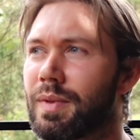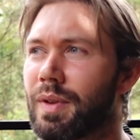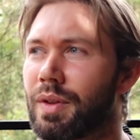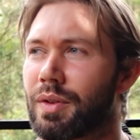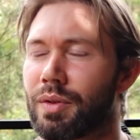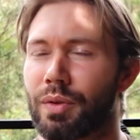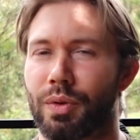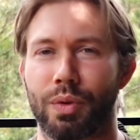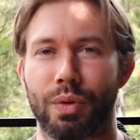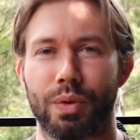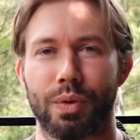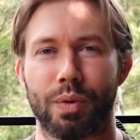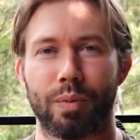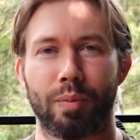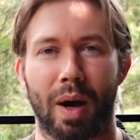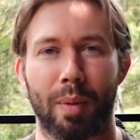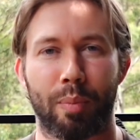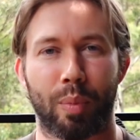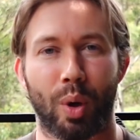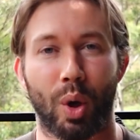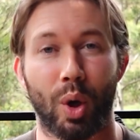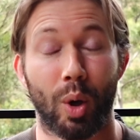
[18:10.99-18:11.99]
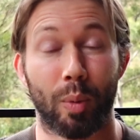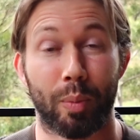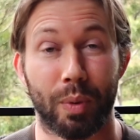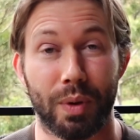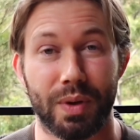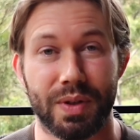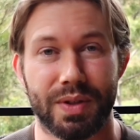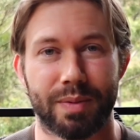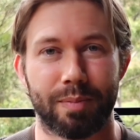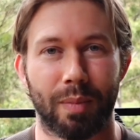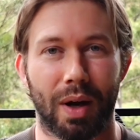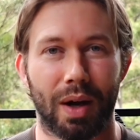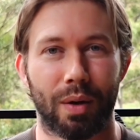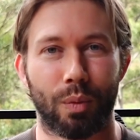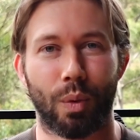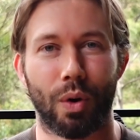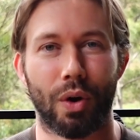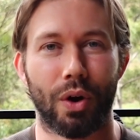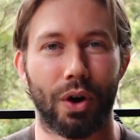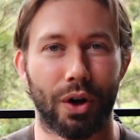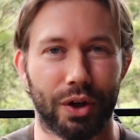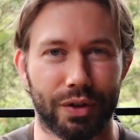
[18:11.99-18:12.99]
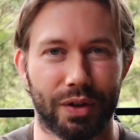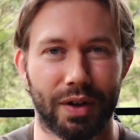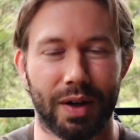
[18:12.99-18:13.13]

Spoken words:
through my purpose, my work